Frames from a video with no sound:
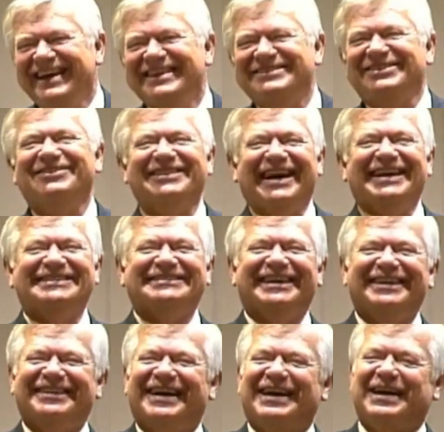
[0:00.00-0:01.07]
2 nights
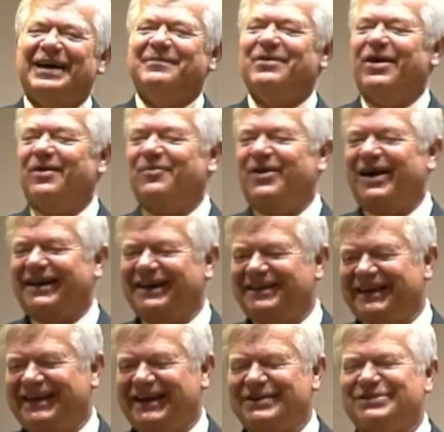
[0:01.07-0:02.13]
later, I come home, walk in
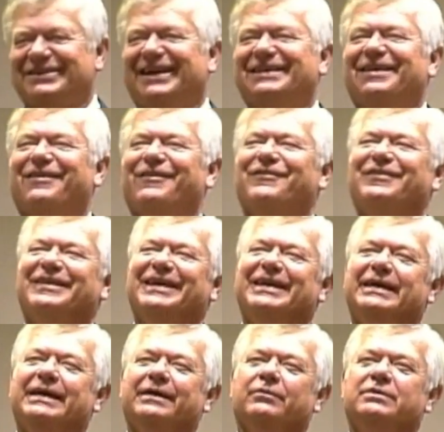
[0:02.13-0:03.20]
the kitchen. I'll never
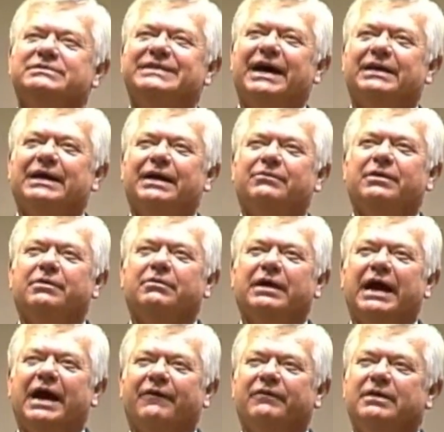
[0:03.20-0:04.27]
forget, it was that night we were
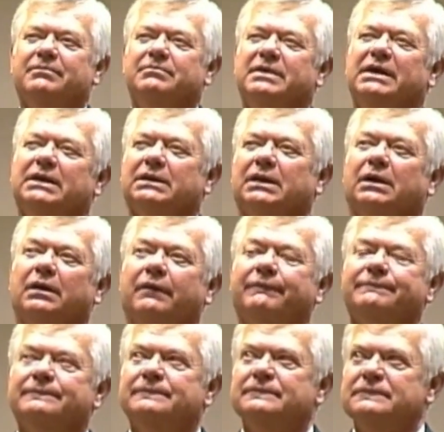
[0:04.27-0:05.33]
having
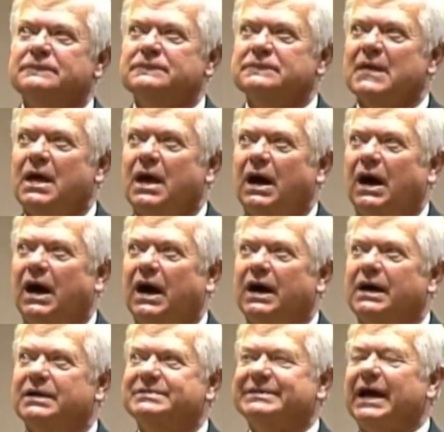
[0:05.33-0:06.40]
meatloaf,
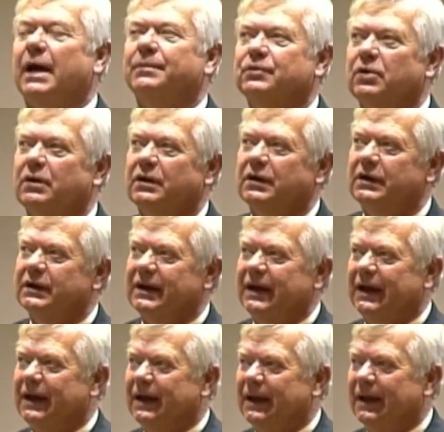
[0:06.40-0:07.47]
scalloped corn,
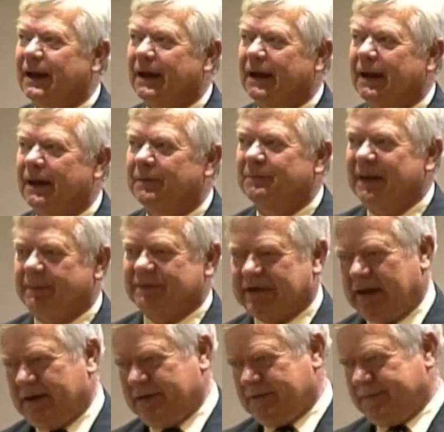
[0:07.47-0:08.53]
and baked
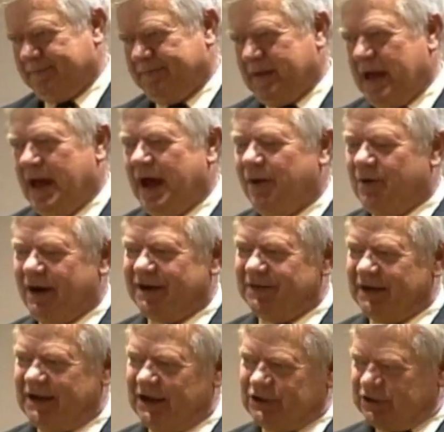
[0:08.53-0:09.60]
potatoes. I walk in
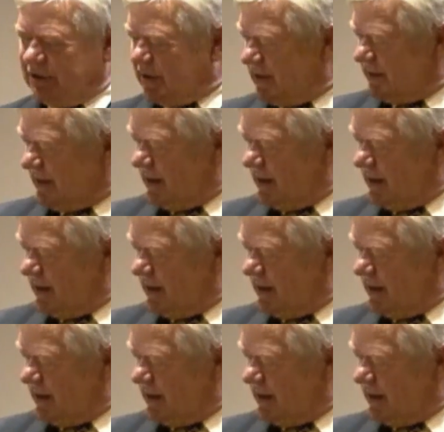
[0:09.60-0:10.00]
the kitchen, and